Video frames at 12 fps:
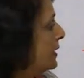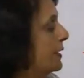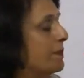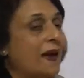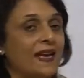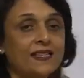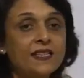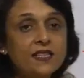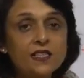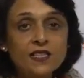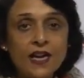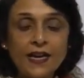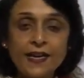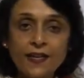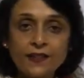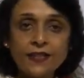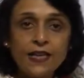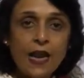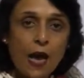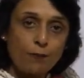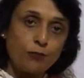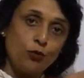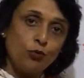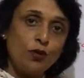The message is conducted
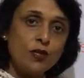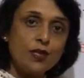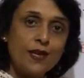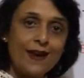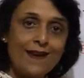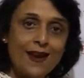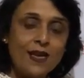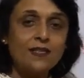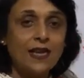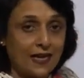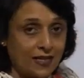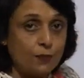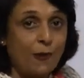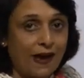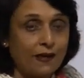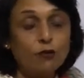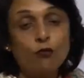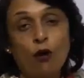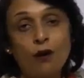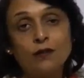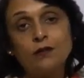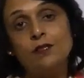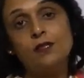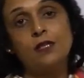up to the CNS, that is spinal cord
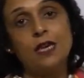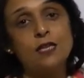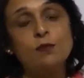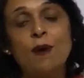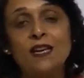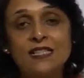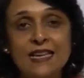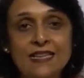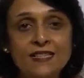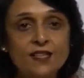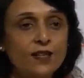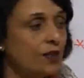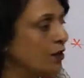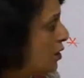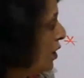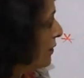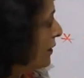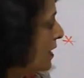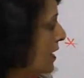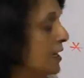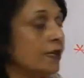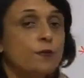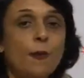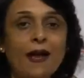in this case, by sensory nerve.
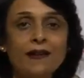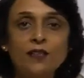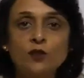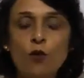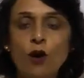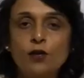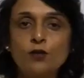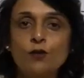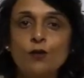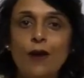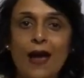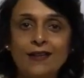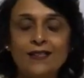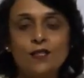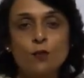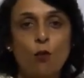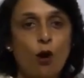Spinal cord is going to act as a